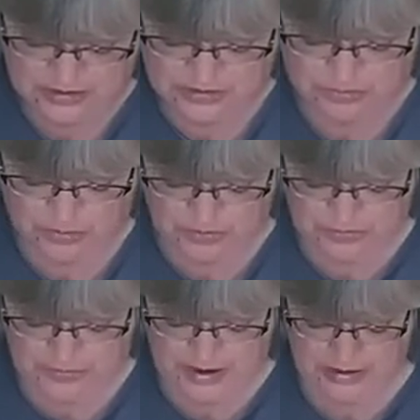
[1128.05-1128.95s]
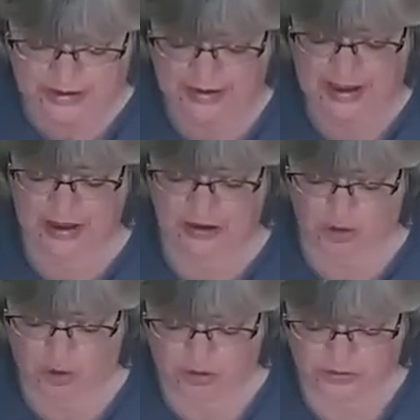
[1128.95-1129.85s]
They probably paid like
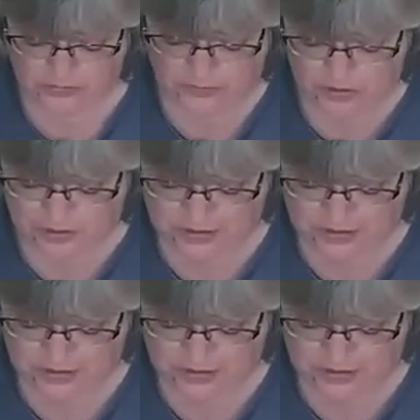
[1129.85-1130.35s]
$8